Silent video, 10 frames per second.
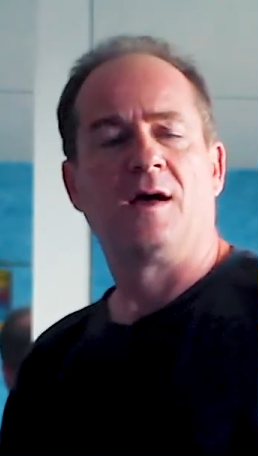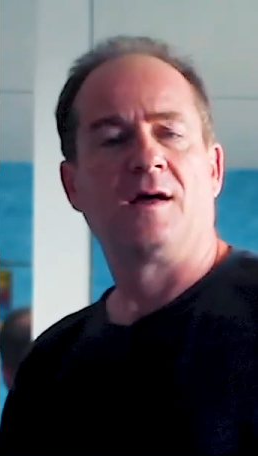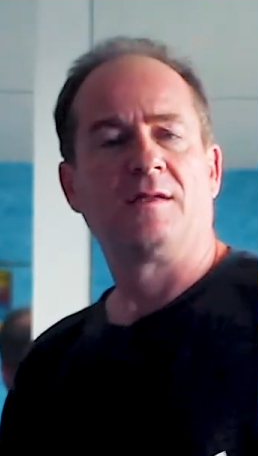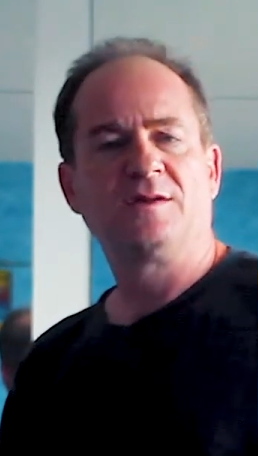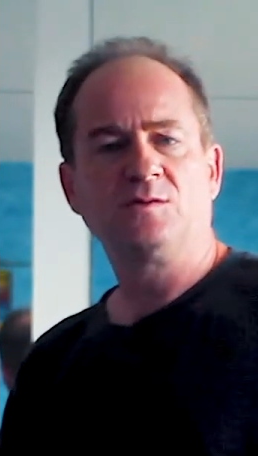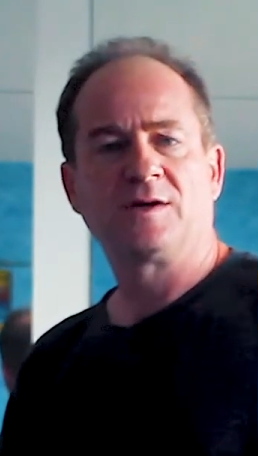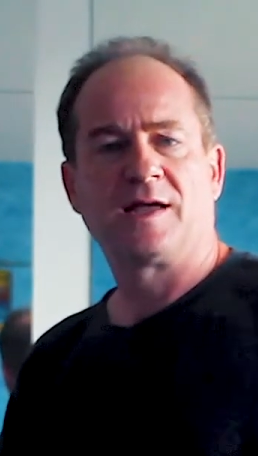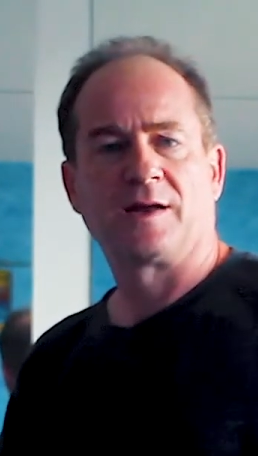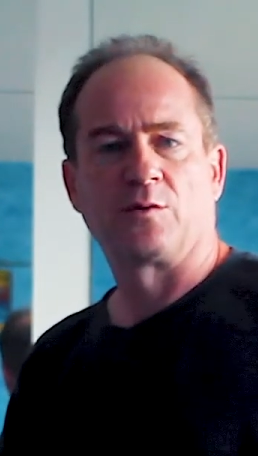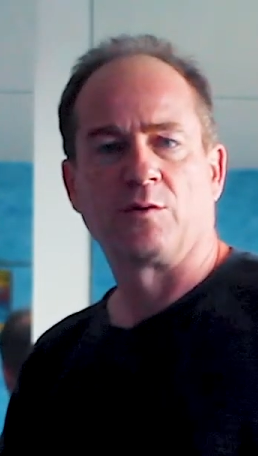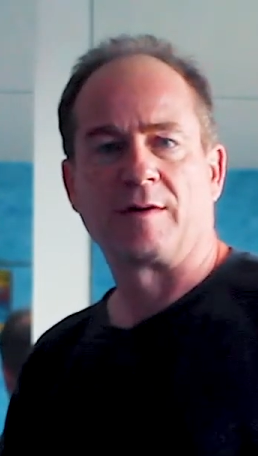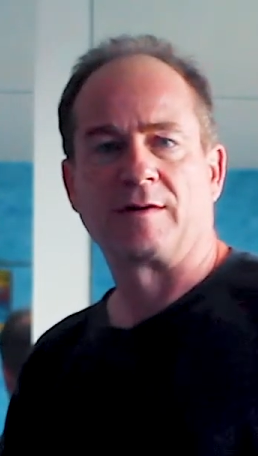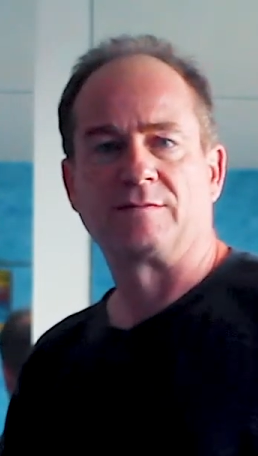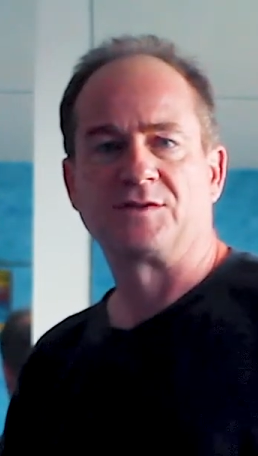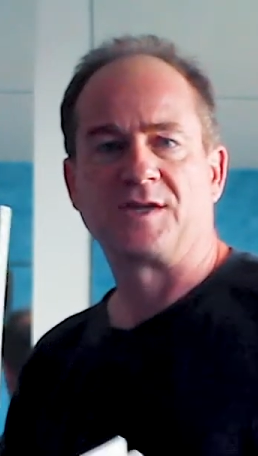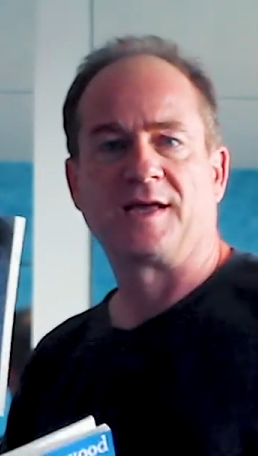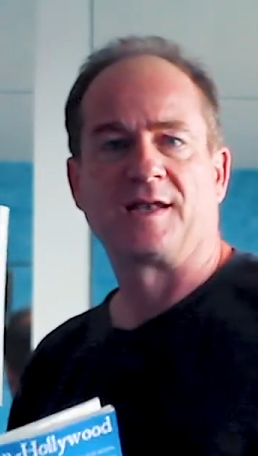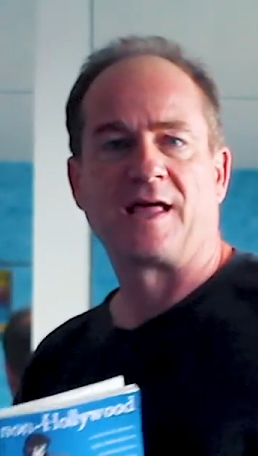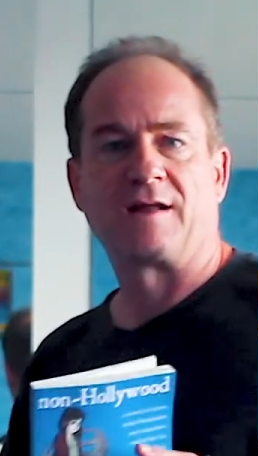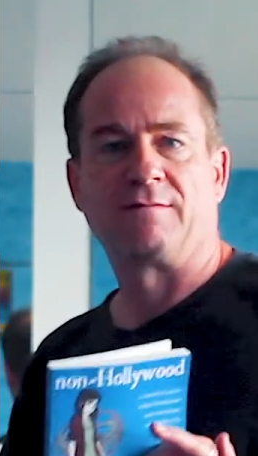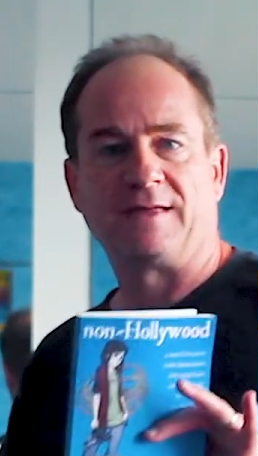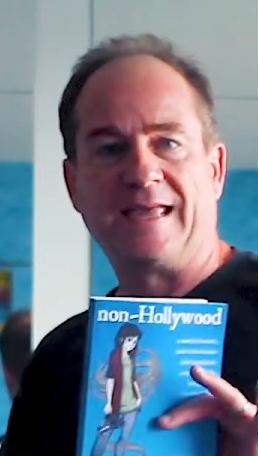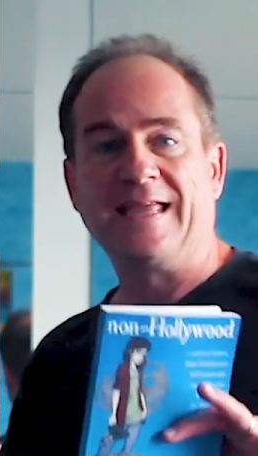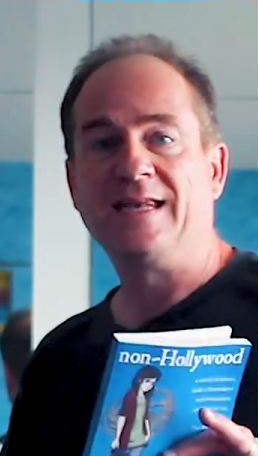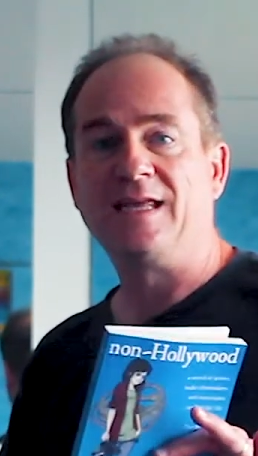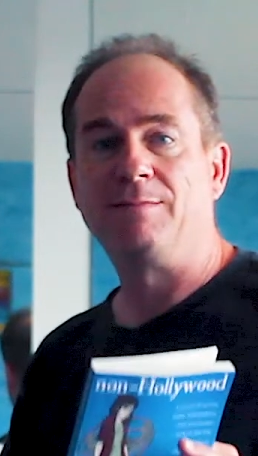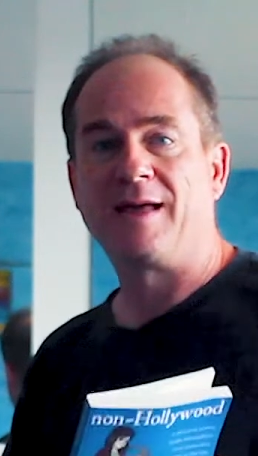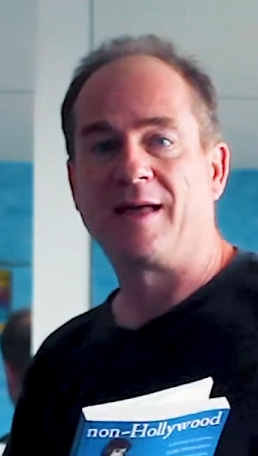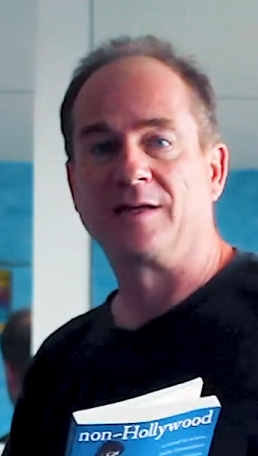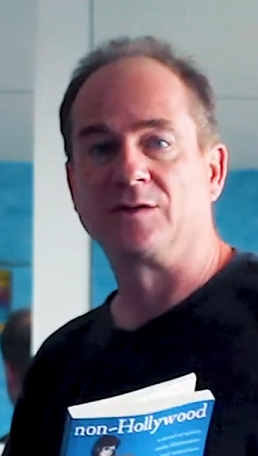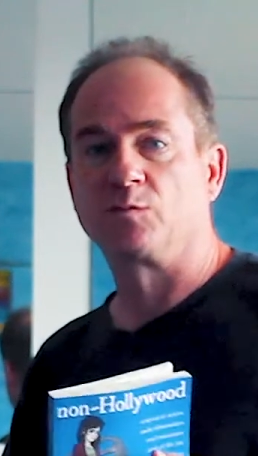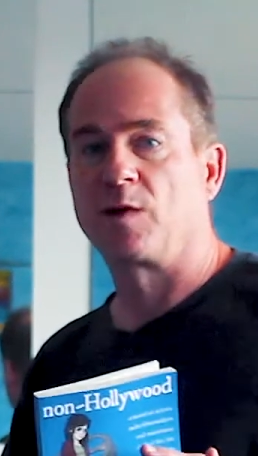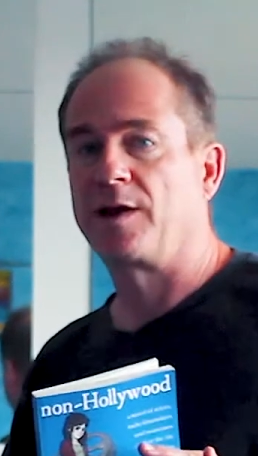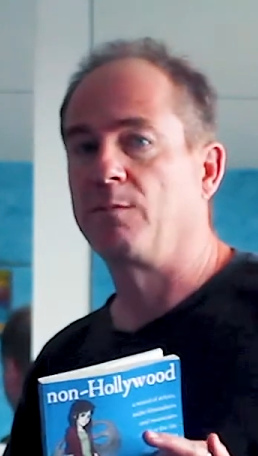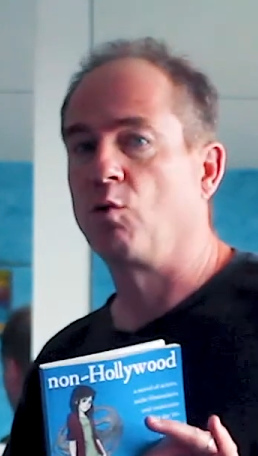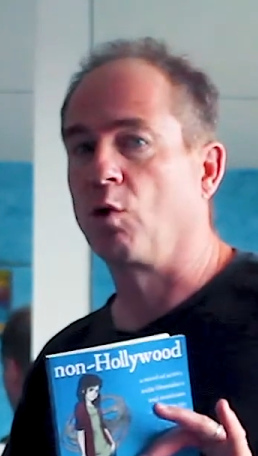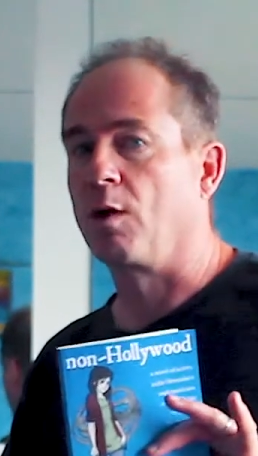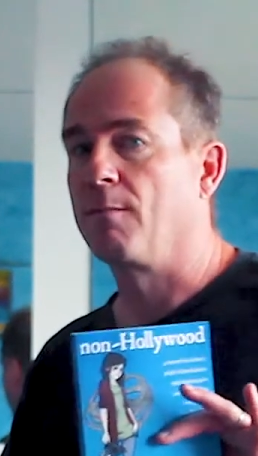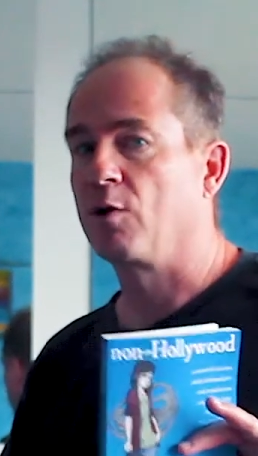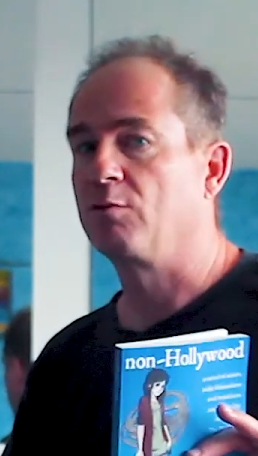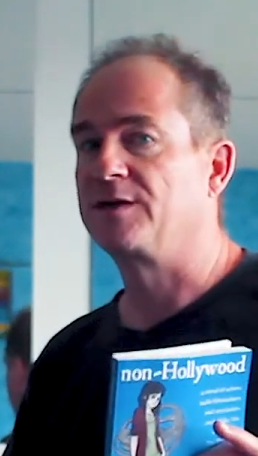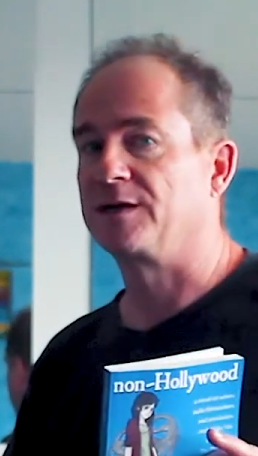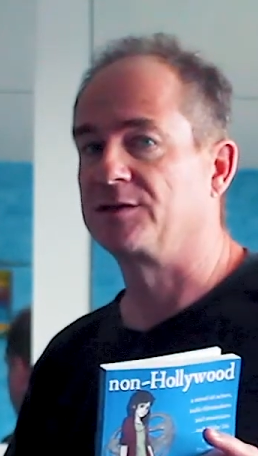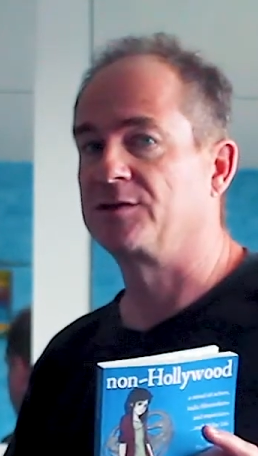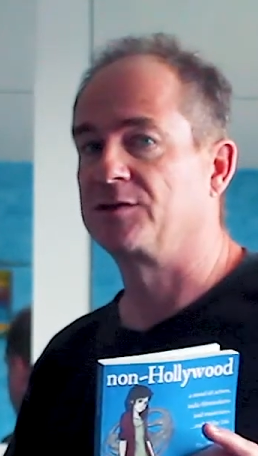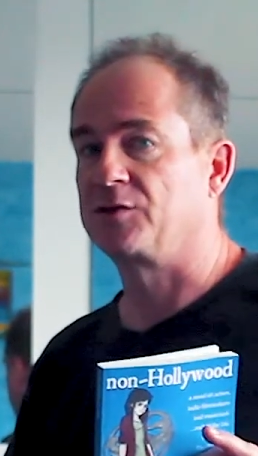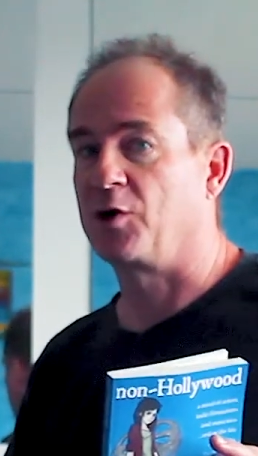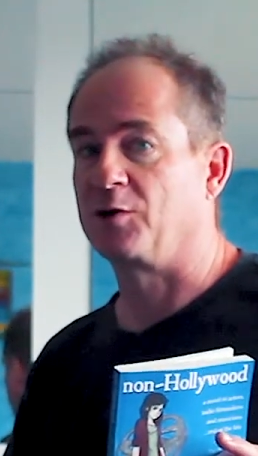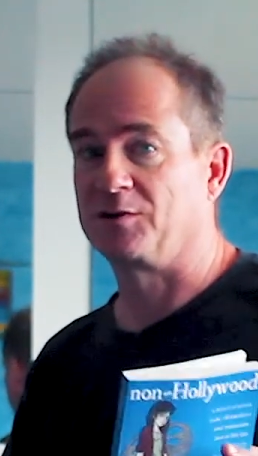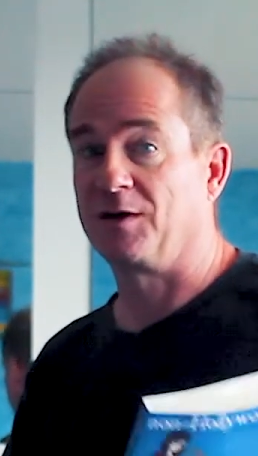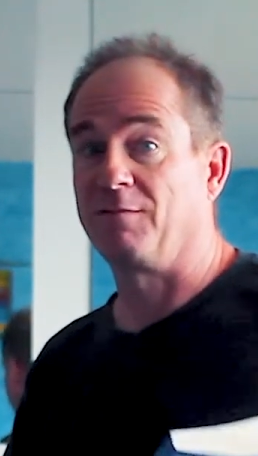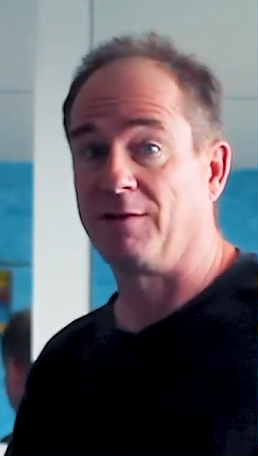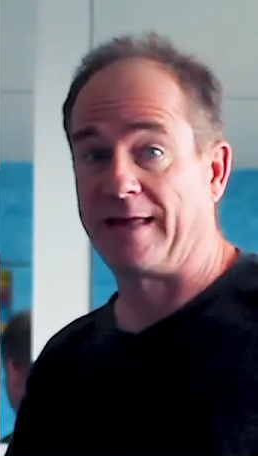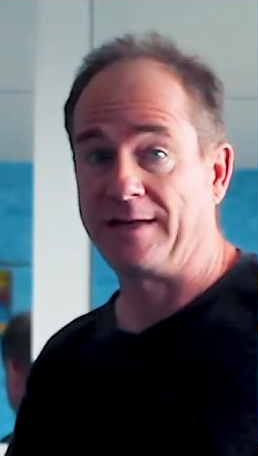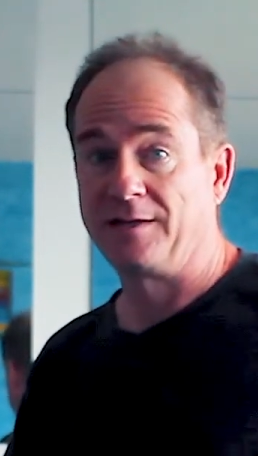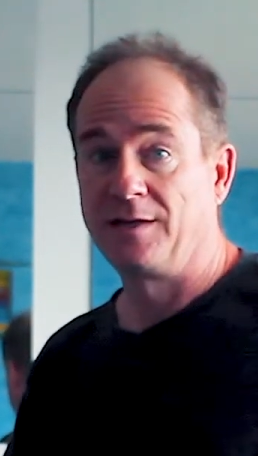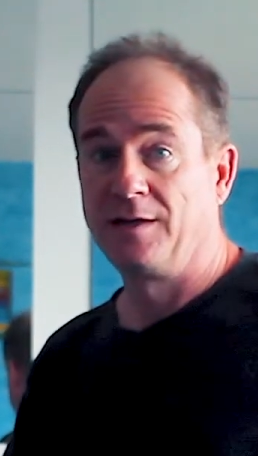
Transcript: Uh, this one kind of grew out of seeing a lot of indie bands writing more protest songs of late.